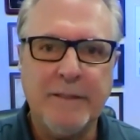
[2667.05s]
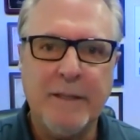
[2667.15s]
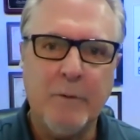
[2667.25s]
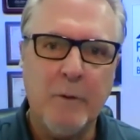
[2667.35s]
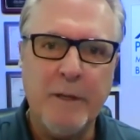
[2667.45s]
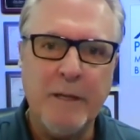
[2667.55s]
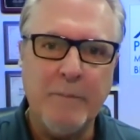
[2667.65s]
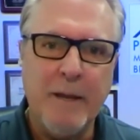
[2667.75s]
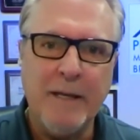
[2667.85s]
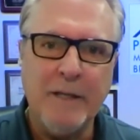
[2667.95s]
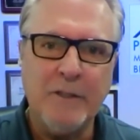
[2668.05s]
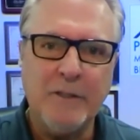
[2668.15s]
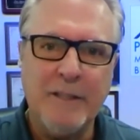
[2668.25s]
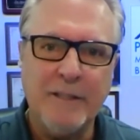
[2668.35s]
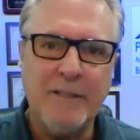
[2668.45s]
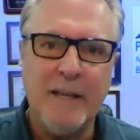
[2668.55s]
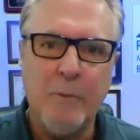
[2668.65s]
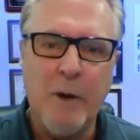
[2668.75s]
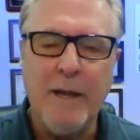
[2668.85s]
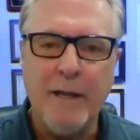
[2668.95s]
they were being managed the
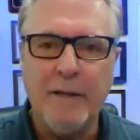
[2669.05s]
same way.